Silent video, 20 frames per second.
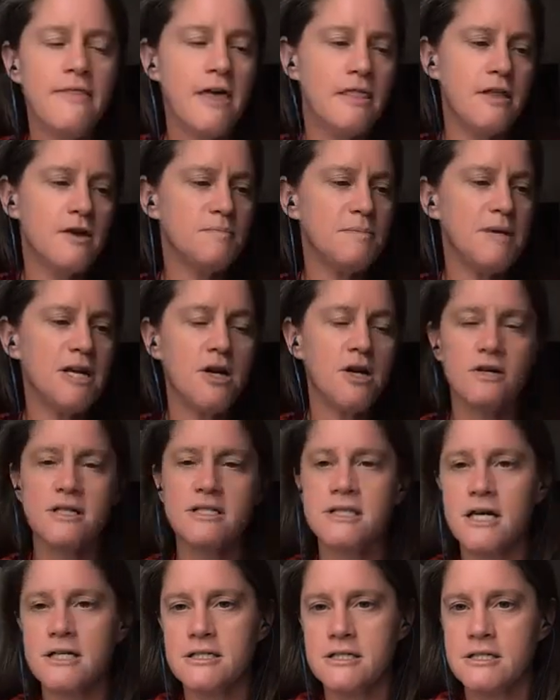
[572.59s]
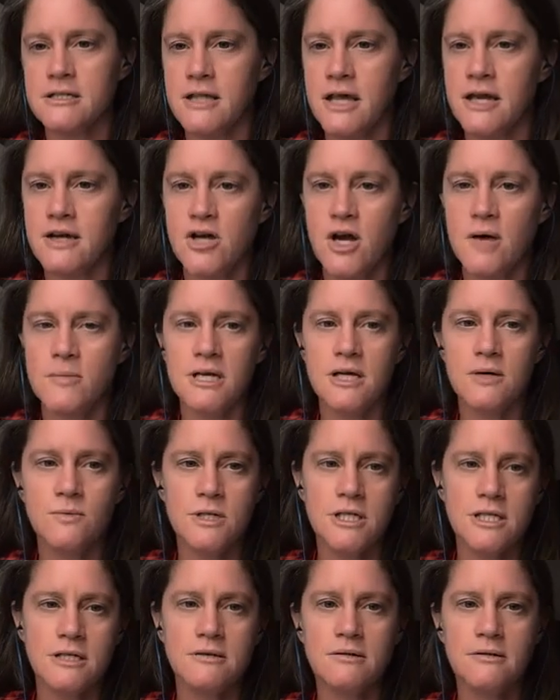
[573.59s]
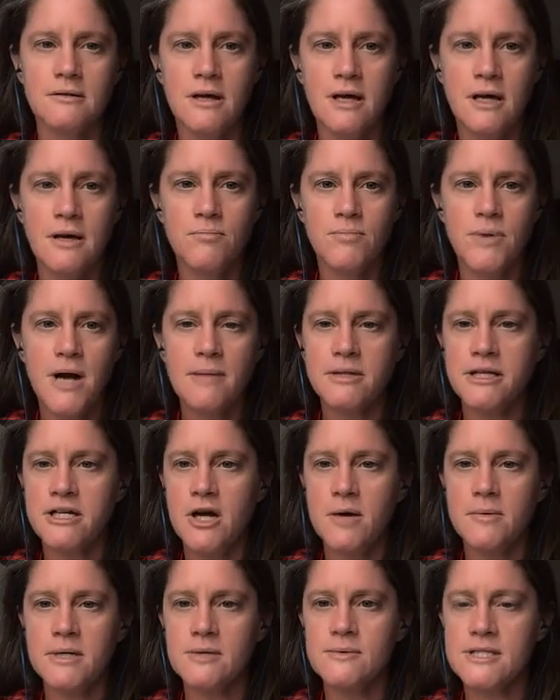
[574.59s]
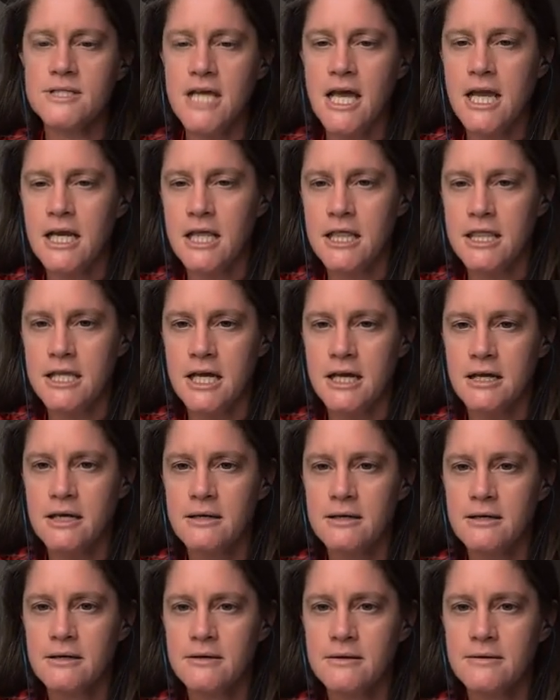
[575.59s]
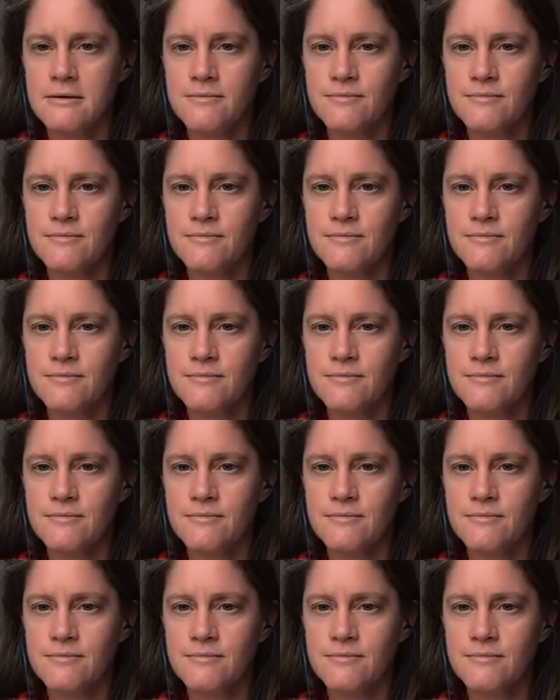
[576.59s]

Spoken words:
And then there'd be no discussion, like nobody would say anything,